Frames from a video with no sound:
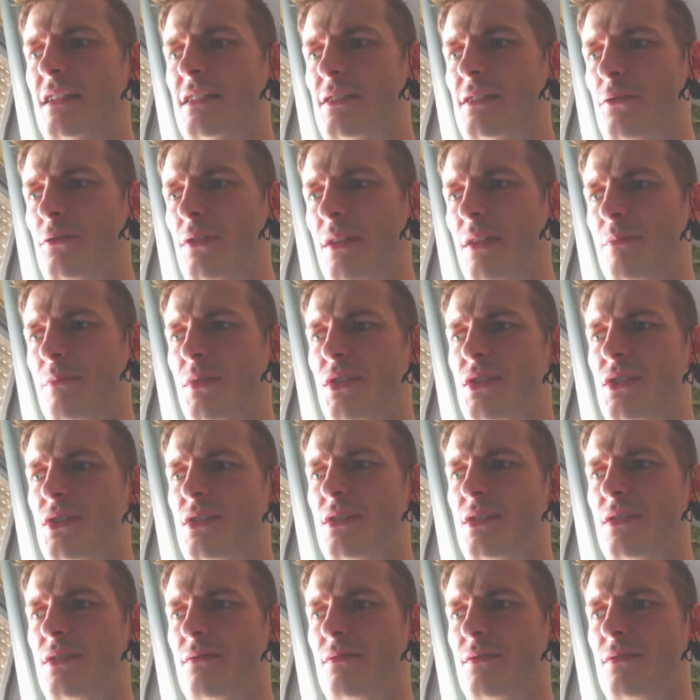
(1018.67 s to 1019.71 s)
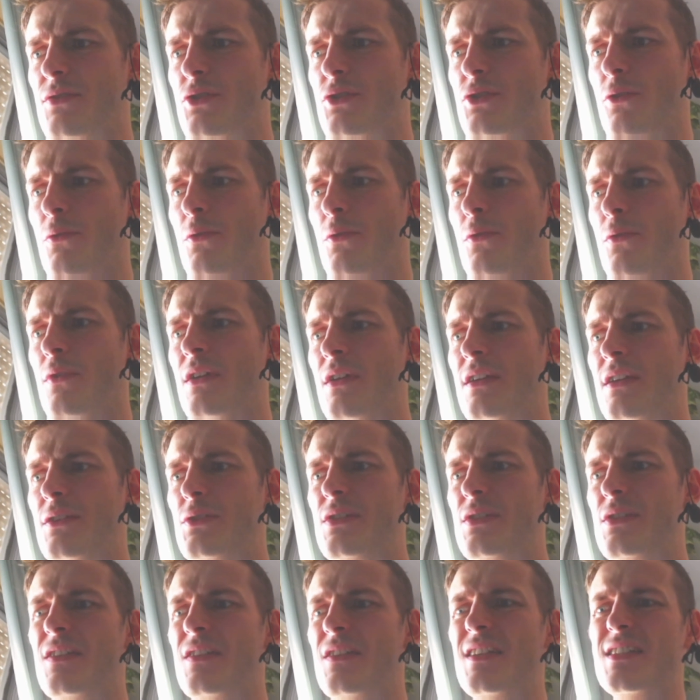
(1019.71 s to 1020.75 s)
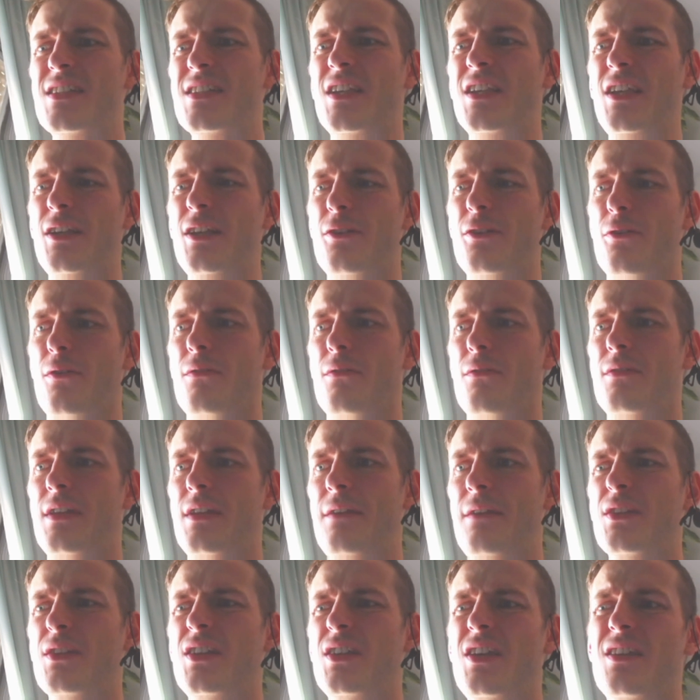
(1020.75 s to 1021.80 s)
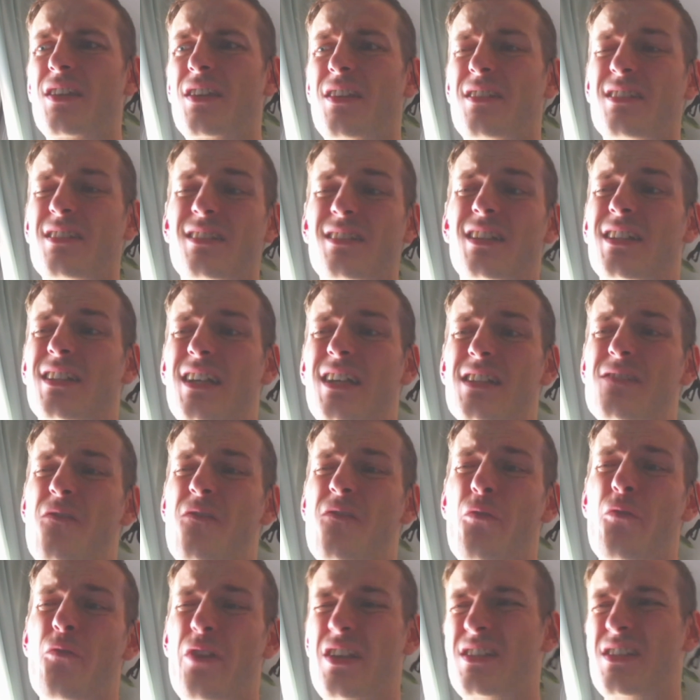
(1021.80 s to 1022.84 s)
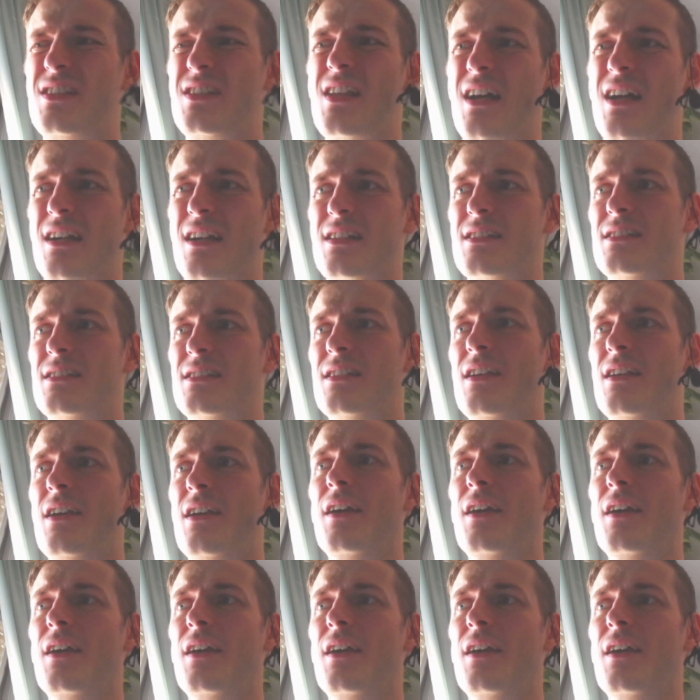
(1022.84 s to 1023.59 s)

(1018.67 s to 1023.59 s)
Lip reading: So let me show you. You see this hero, even it has 3 stars.